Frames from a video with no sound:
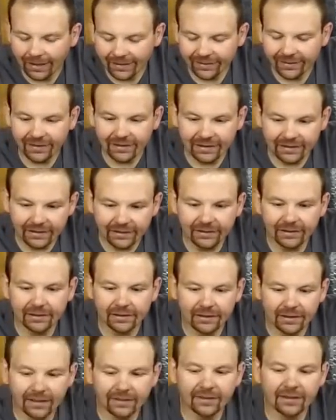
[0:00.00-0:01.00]
think
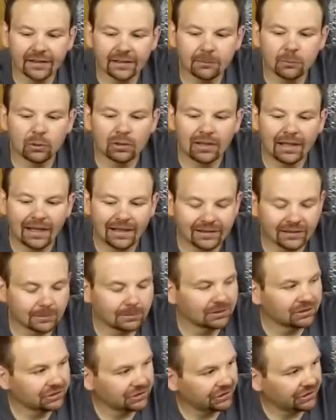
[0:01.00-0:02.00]
I'm going to like
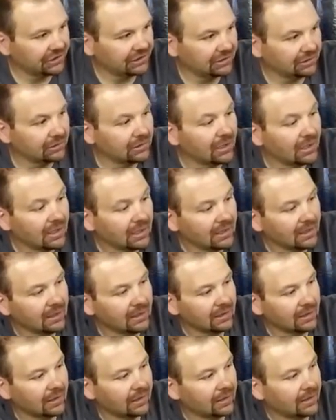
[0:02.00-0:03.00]
the machine.
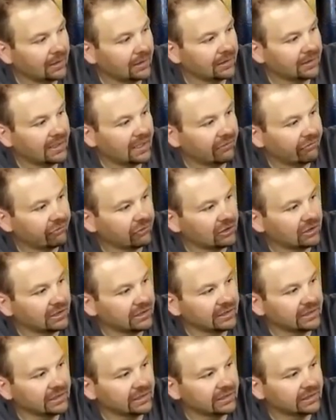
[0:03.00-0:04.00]

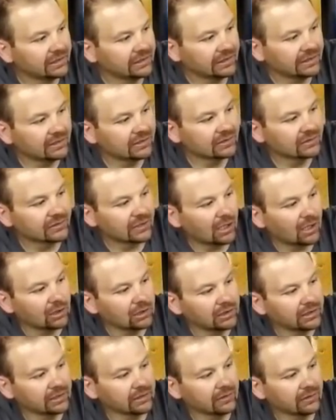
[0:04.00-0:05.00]
Definitely
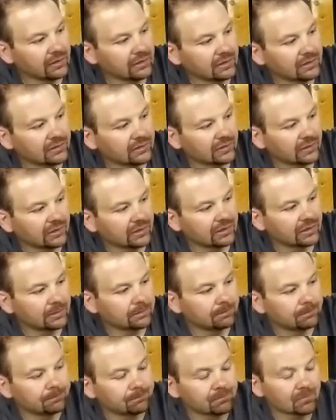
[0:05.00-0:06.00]
installing this
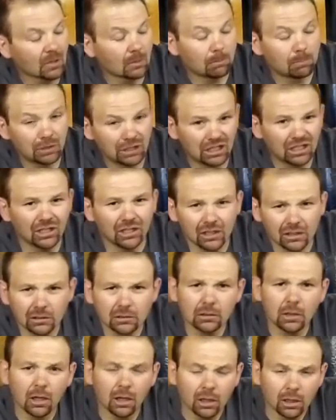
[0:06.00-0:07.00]
plug
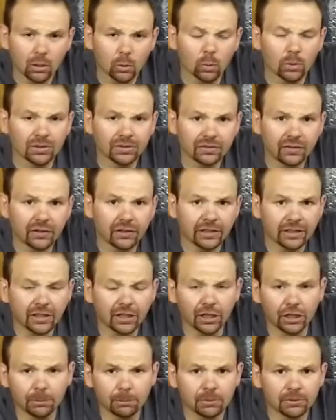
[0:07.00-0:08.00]
was very
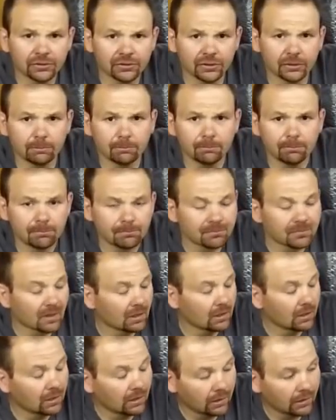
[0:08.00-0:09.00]
cumbersome.
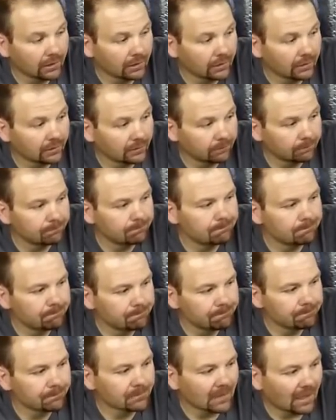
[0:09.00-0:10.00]

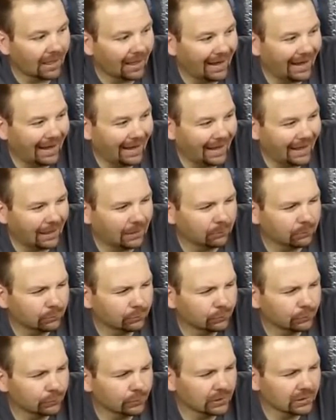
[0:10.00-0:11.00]
I
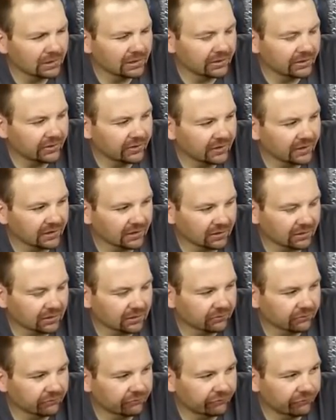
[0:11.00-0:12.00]
really think
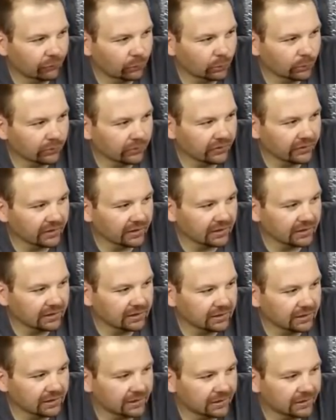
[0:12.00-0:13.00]
for
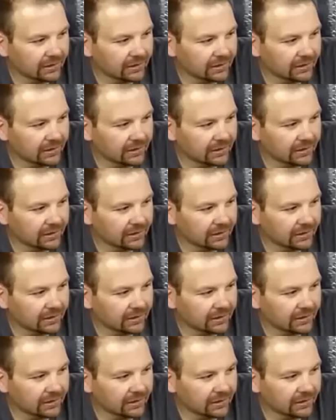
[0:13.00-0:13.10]
the